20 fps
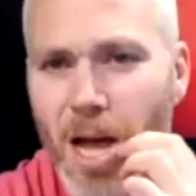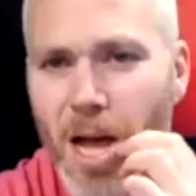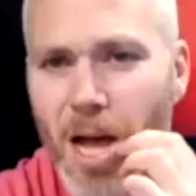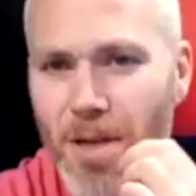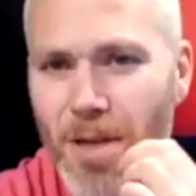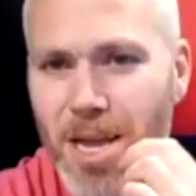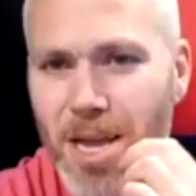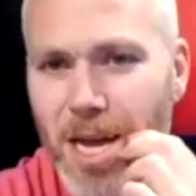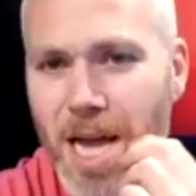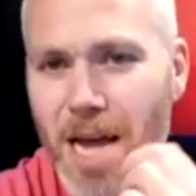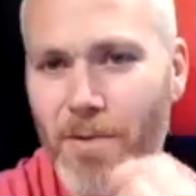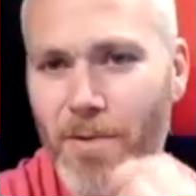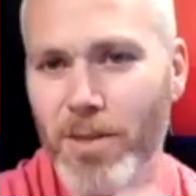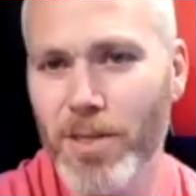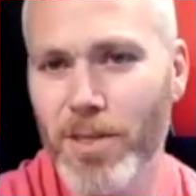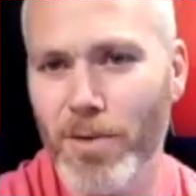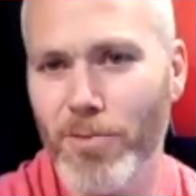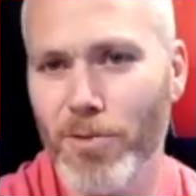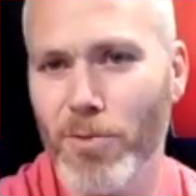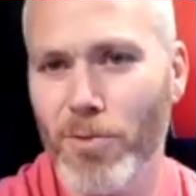think I have
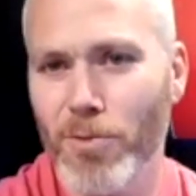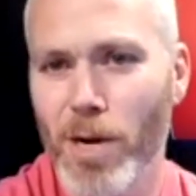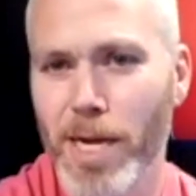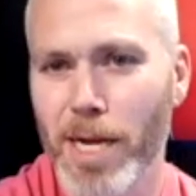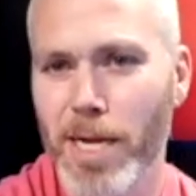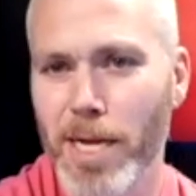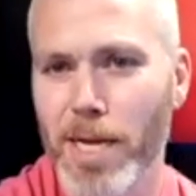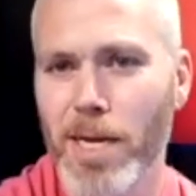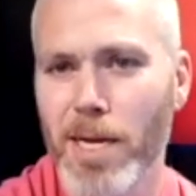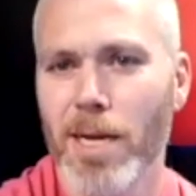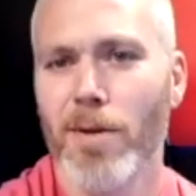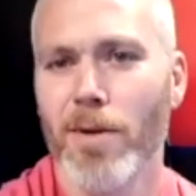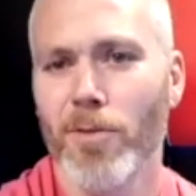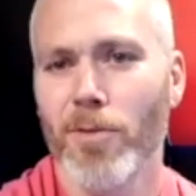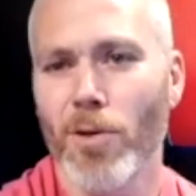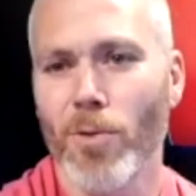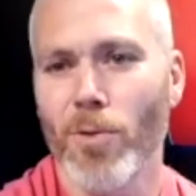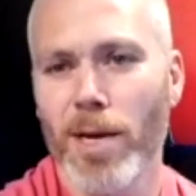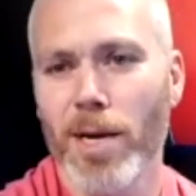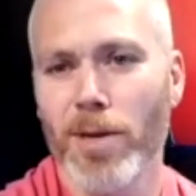a different way.
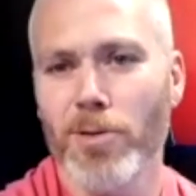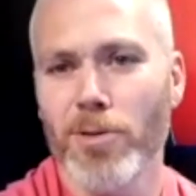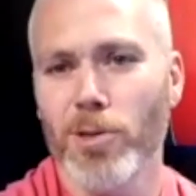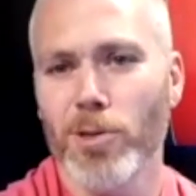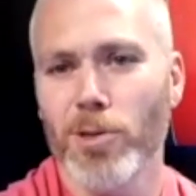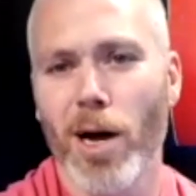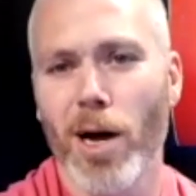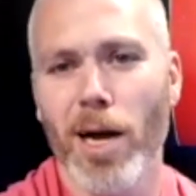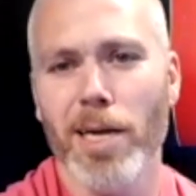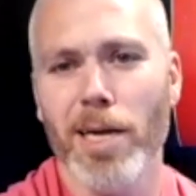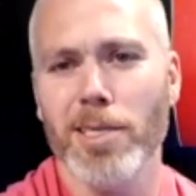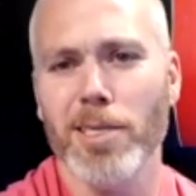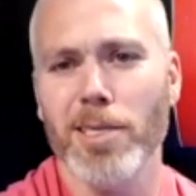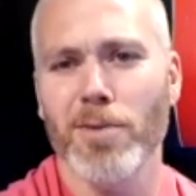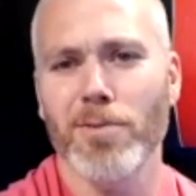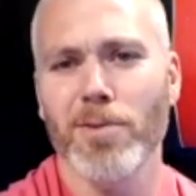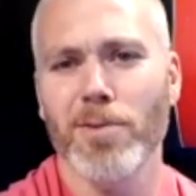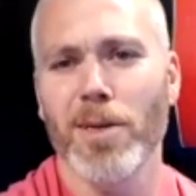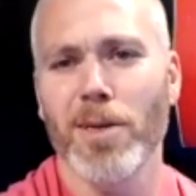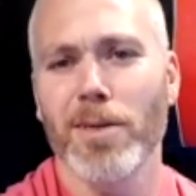The way I do Thai
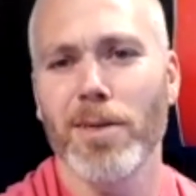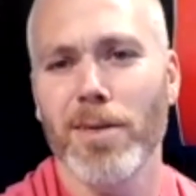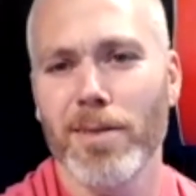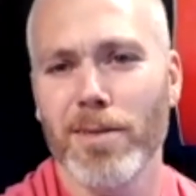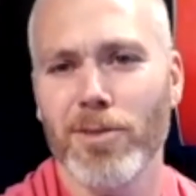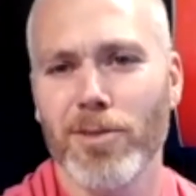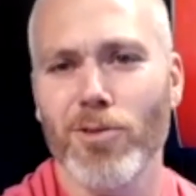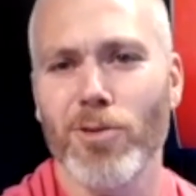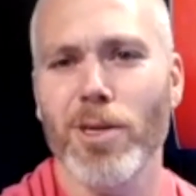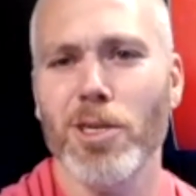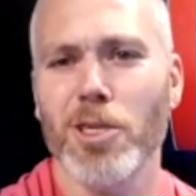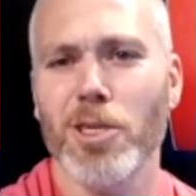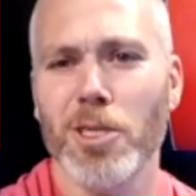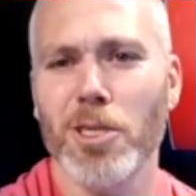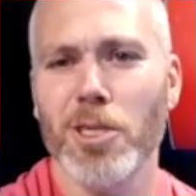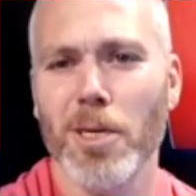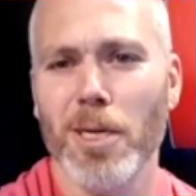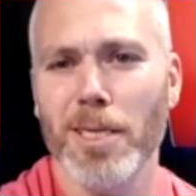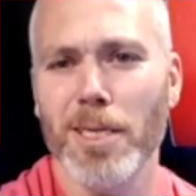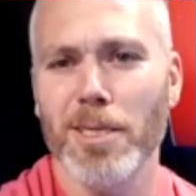isn't
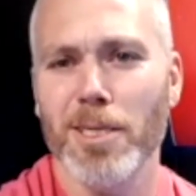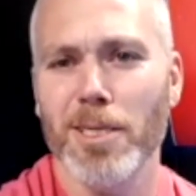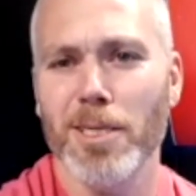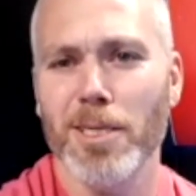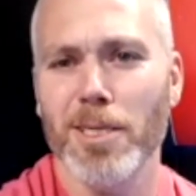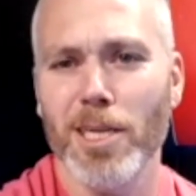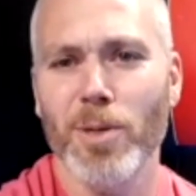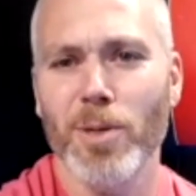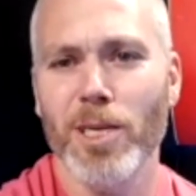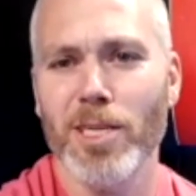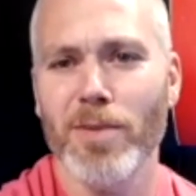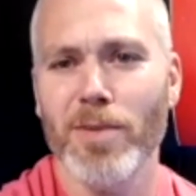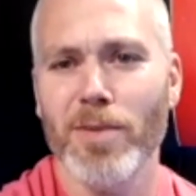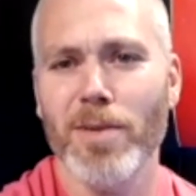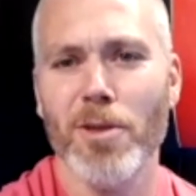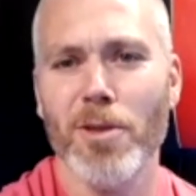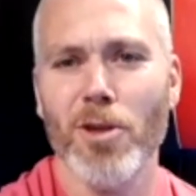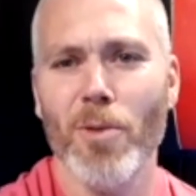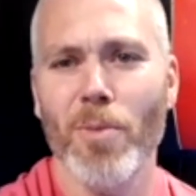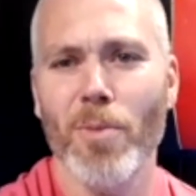traditional as such, because
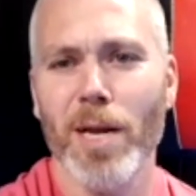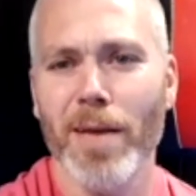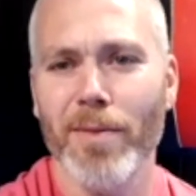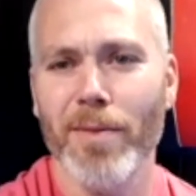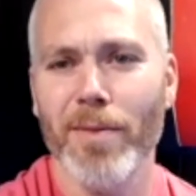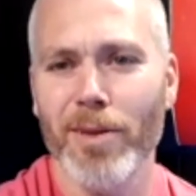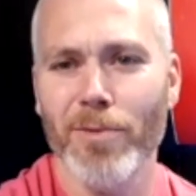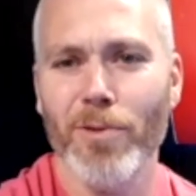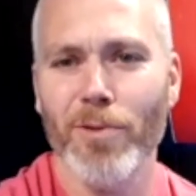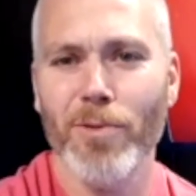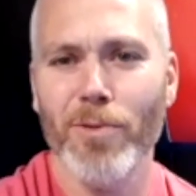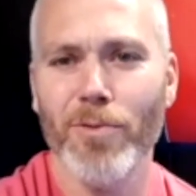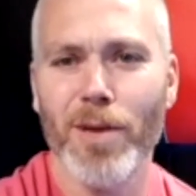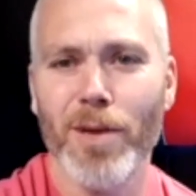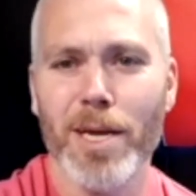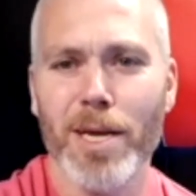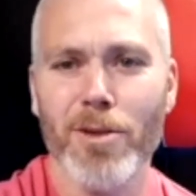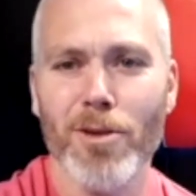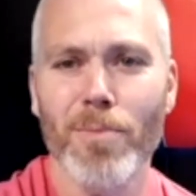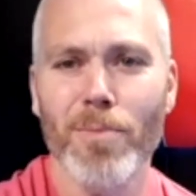I've done so many other different
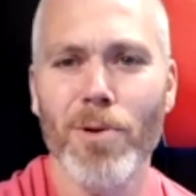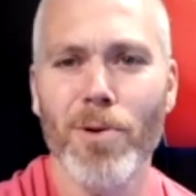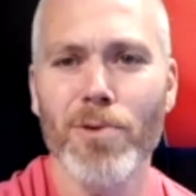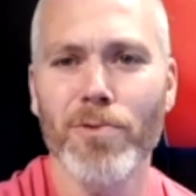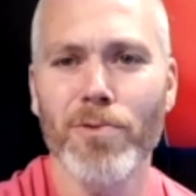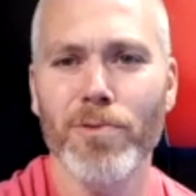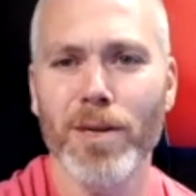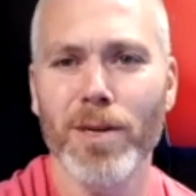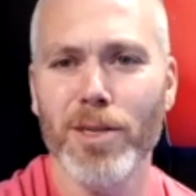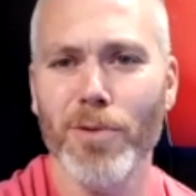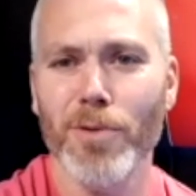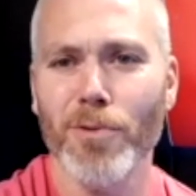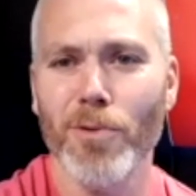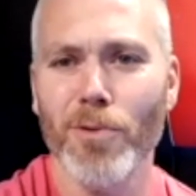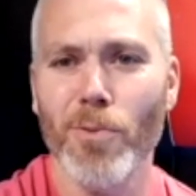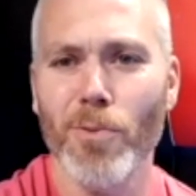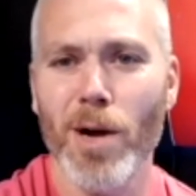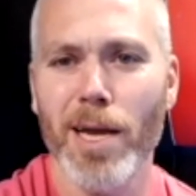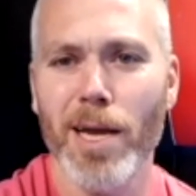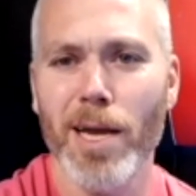things. I moved in a
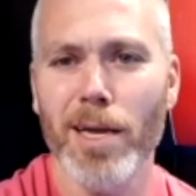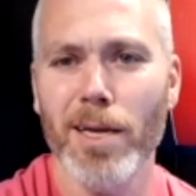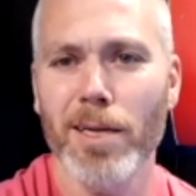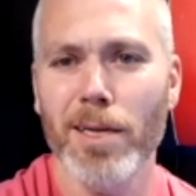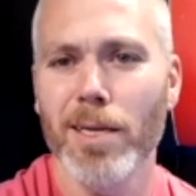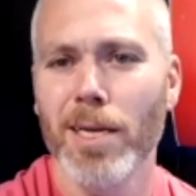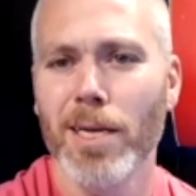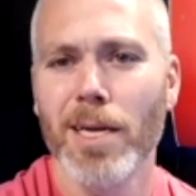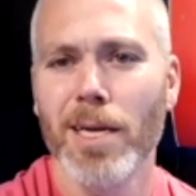different way, and